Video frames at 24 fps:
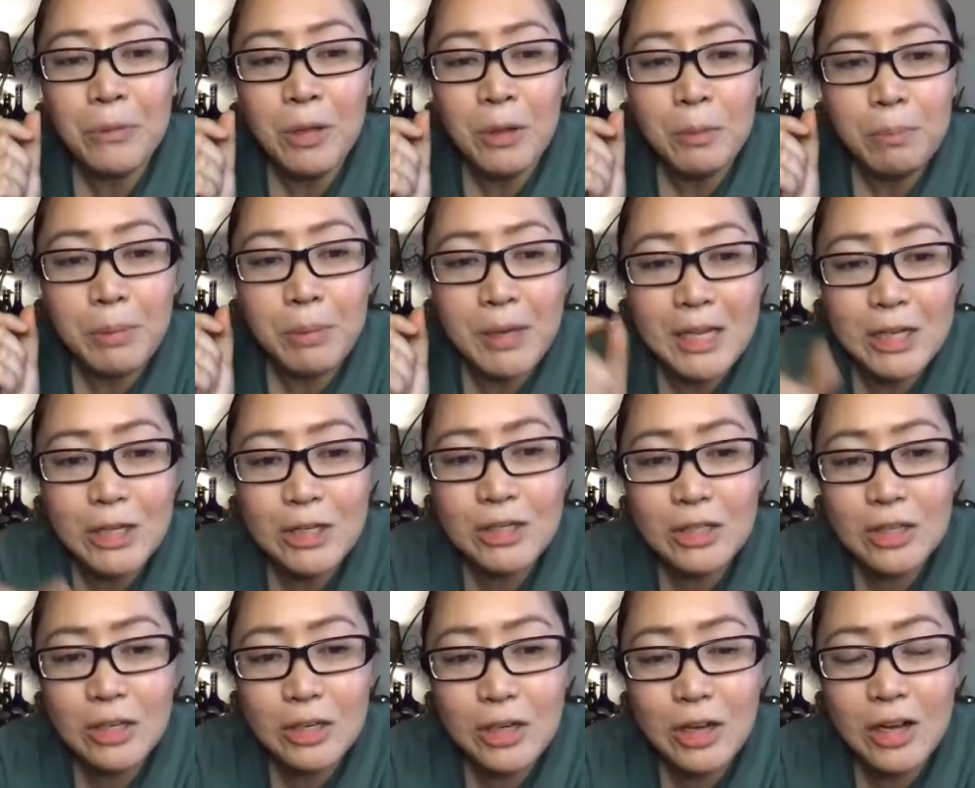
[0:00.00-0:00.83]
Please
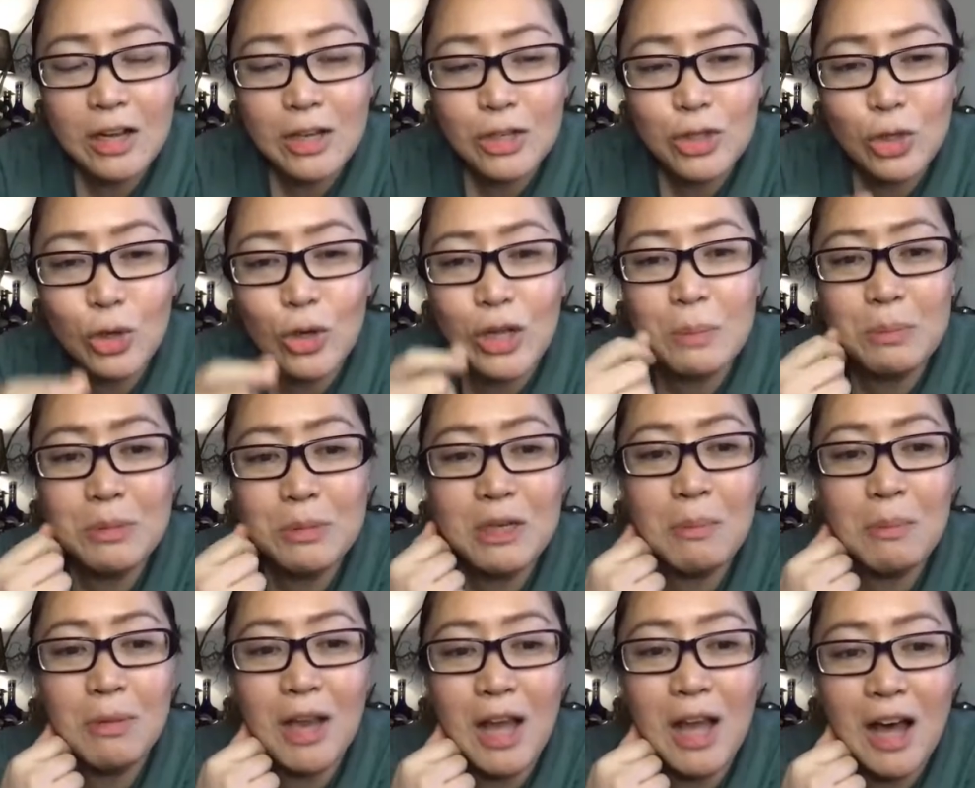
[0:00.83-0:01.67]
show him
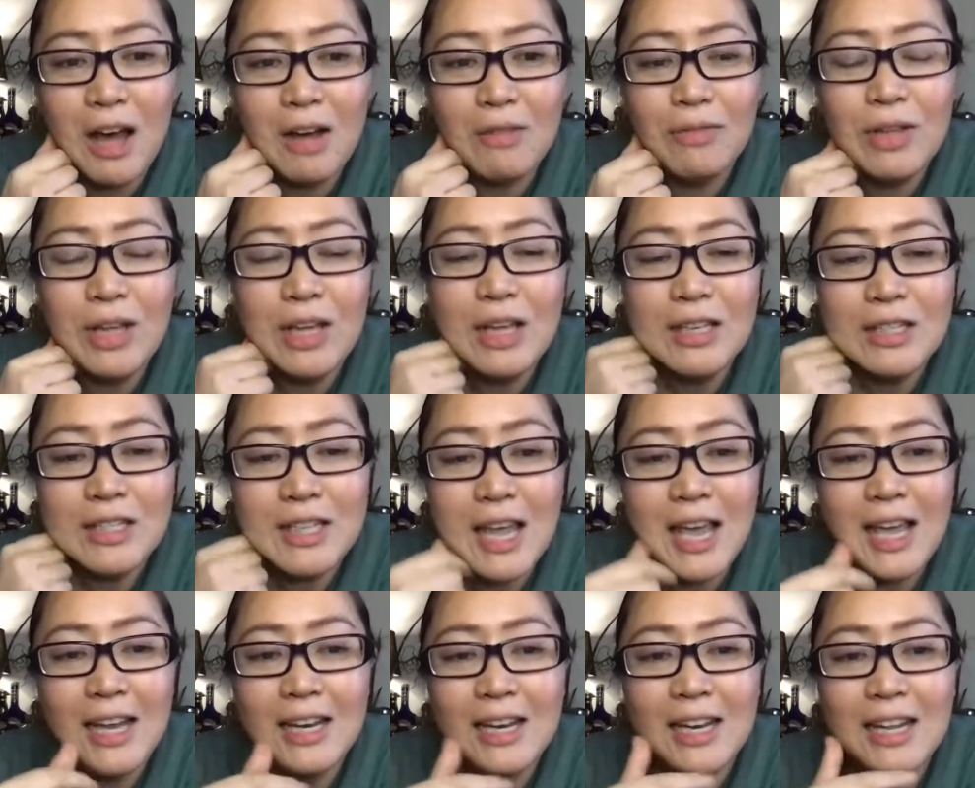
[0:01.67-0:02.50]
some love.
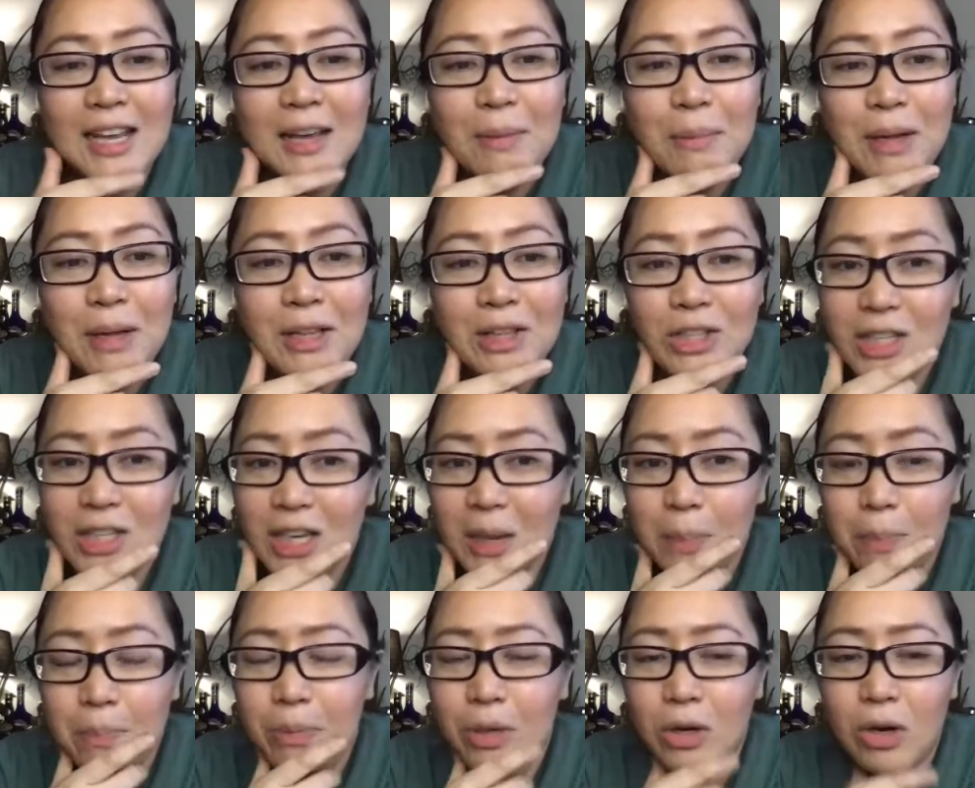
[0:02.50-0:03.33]
Send him a
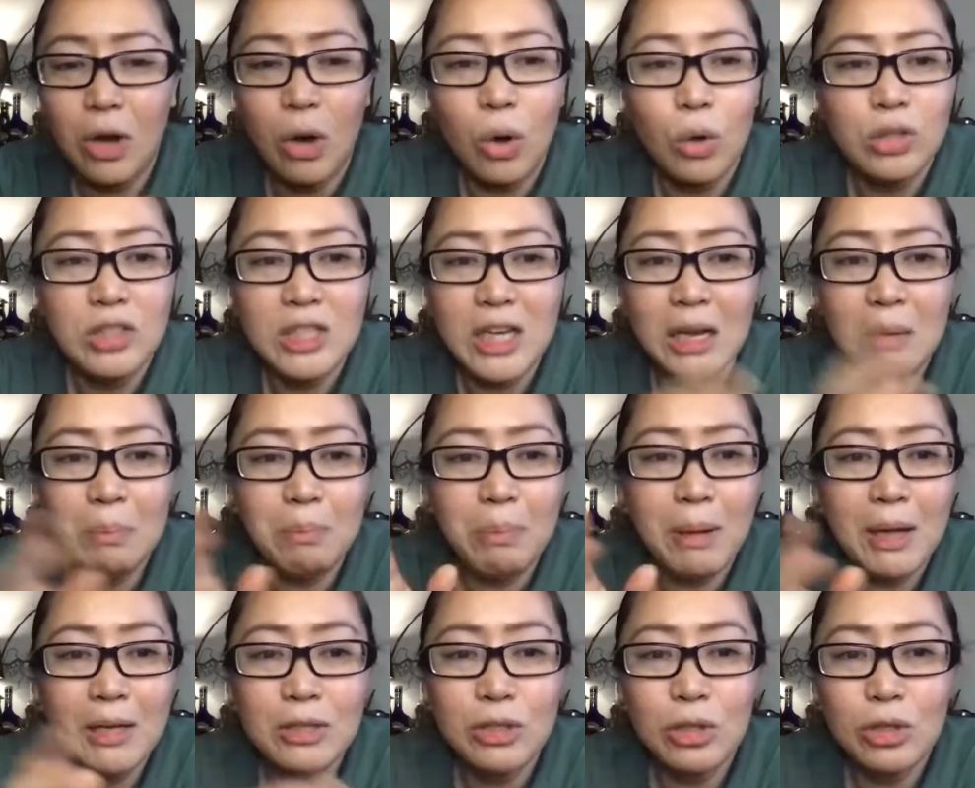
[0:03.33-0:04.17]
tip, 10
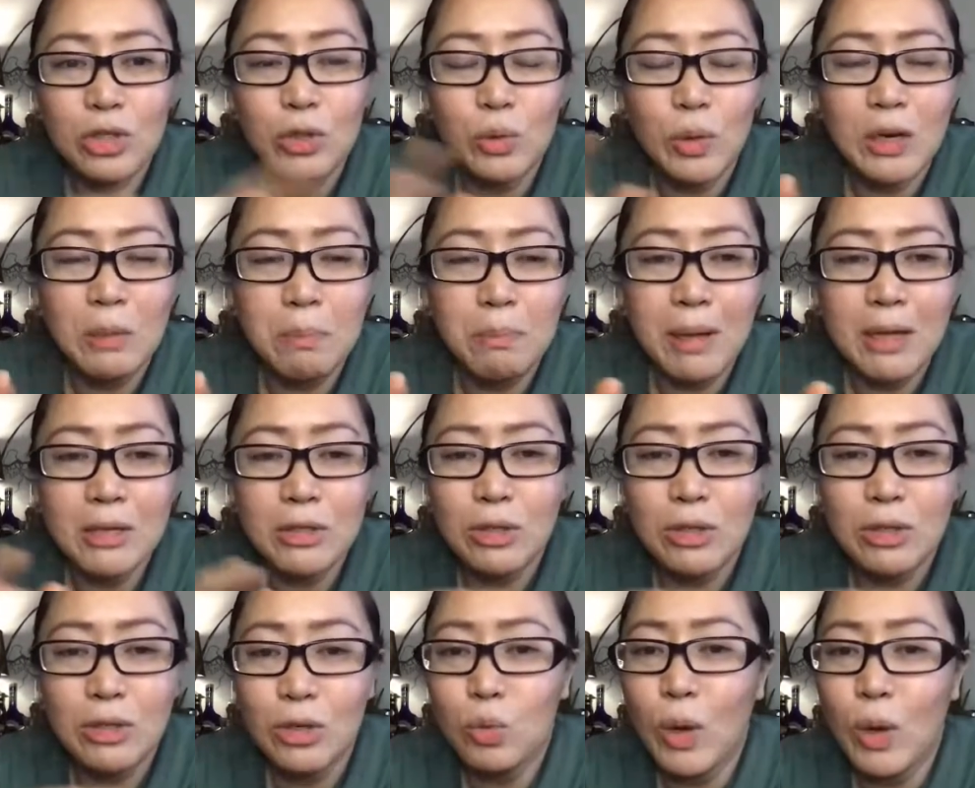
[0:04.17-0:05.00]
pesos, 20
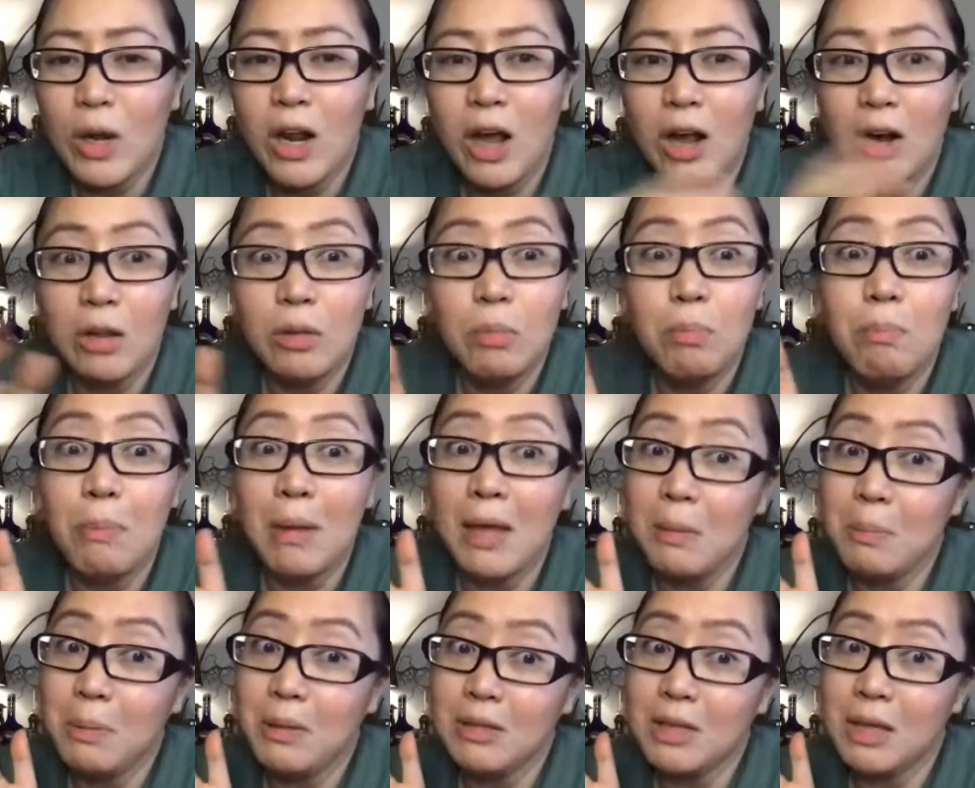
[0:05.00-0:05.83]
pesos, 100,
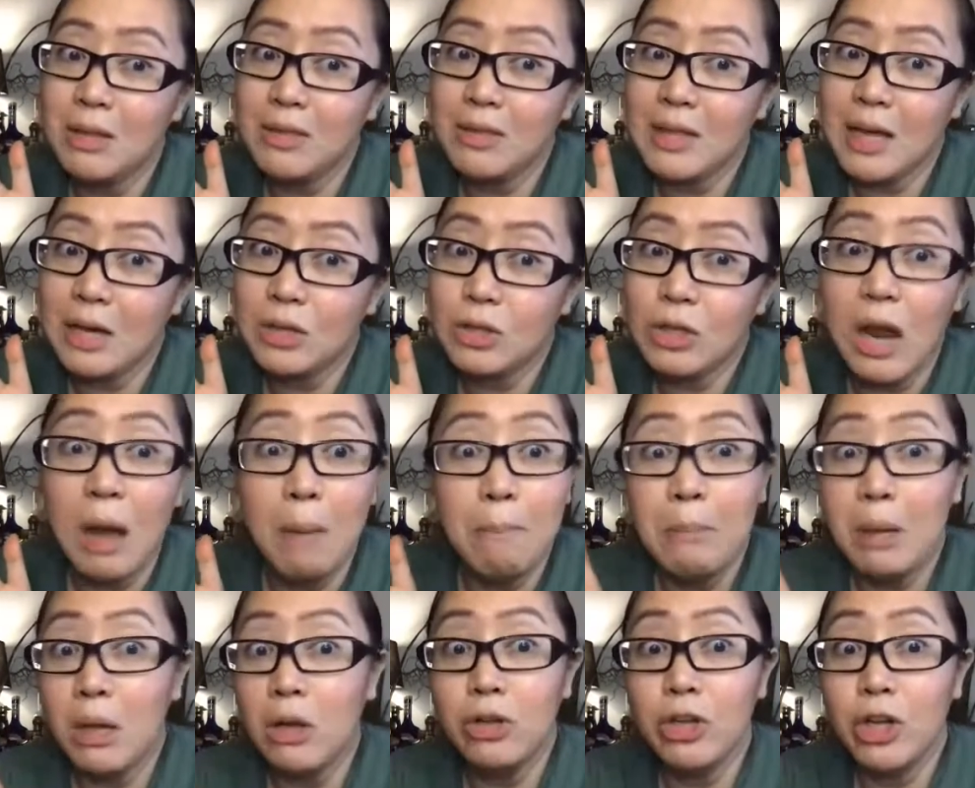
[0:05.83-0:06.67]
maybe 10,000, a
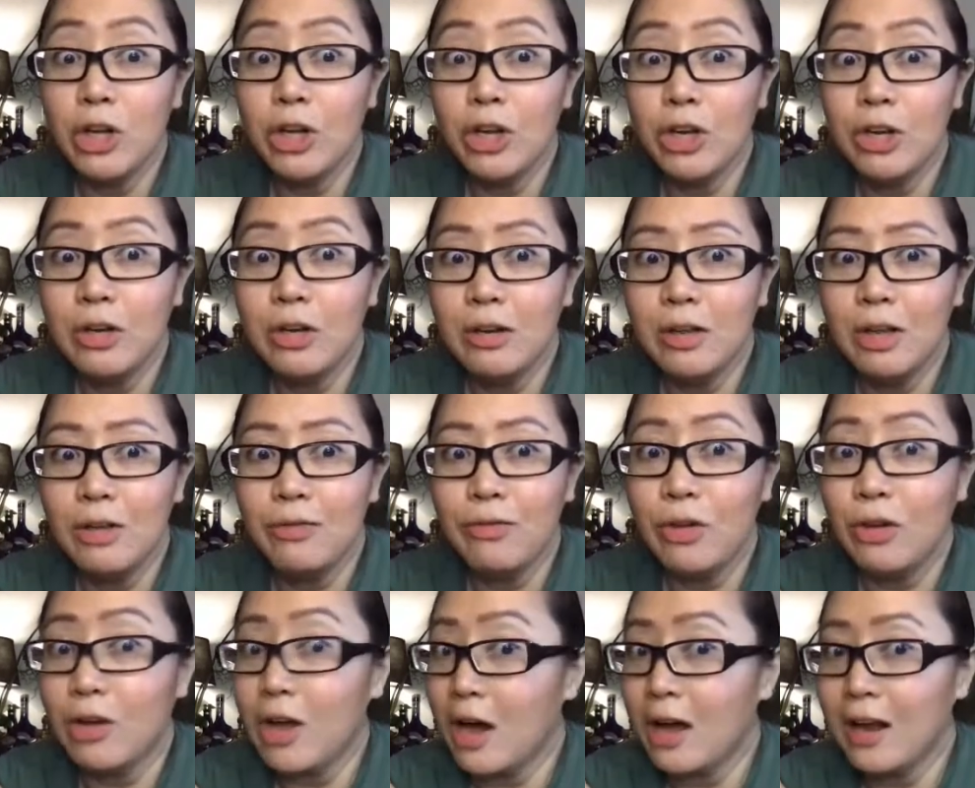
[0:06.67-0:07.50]
million if
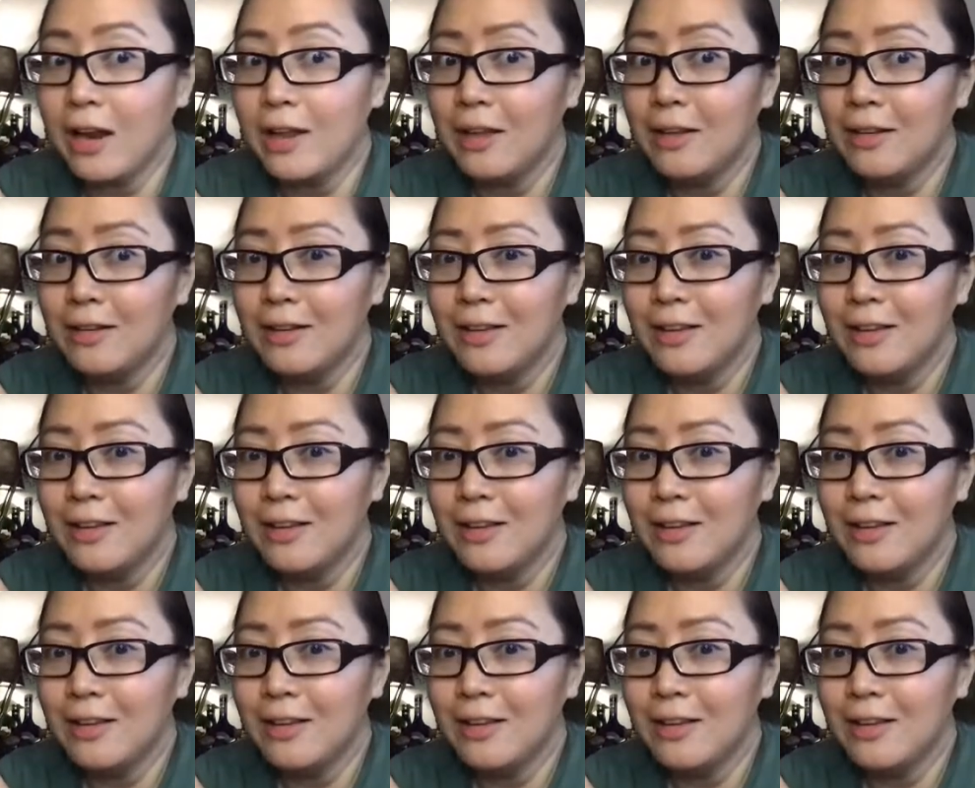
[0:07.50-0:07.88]
you got it.